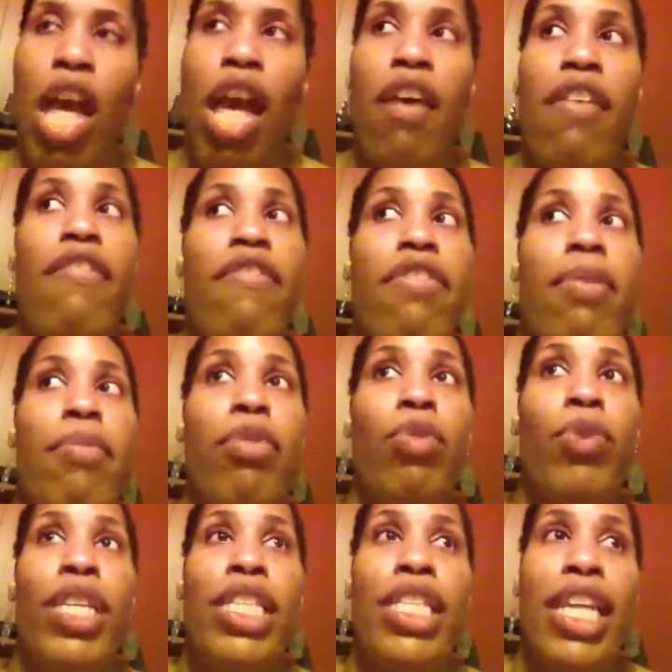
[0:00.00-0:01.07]
I'm from
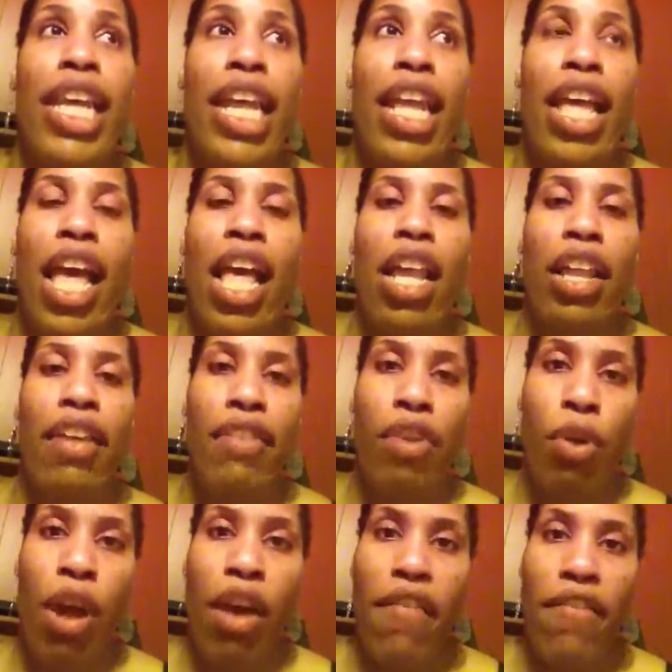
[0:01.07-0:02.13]
Louisiana. I love
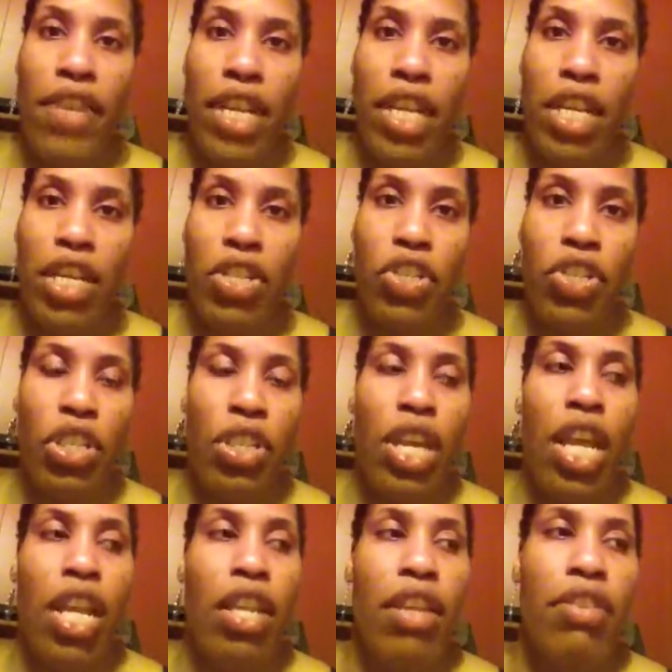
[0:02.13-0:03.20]
crawfish.
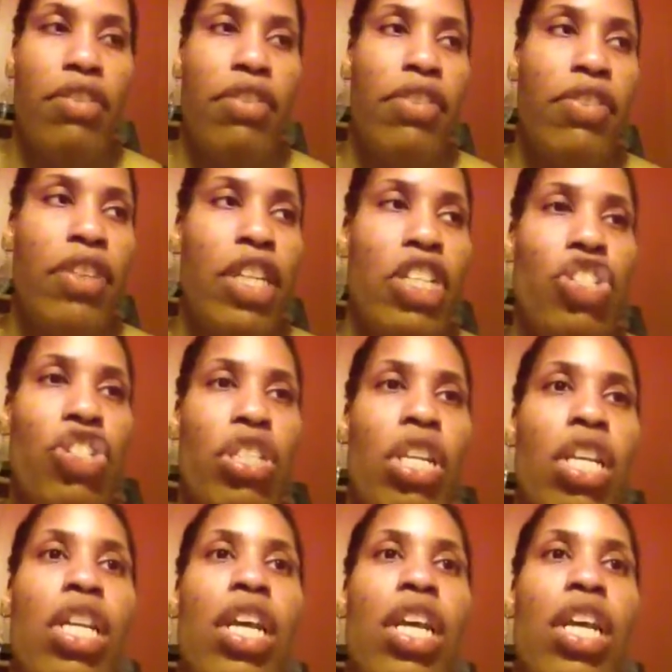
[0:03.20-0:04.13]
I love fish.